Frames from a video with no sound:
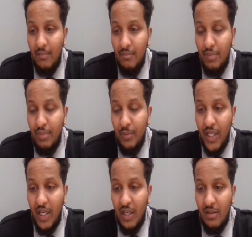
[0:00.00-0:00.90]
people
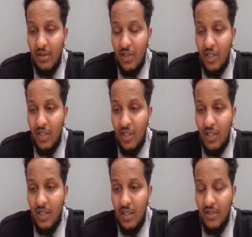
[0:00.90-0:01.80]
that
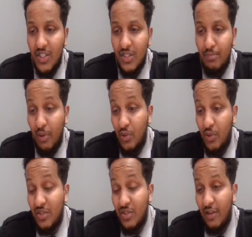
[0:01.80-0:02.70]
are just
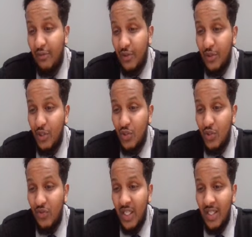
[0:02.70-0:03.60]
posting stuff in the
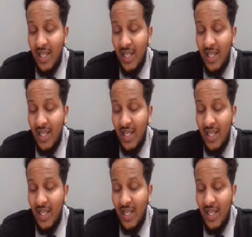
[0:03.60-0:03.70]
newsfeed,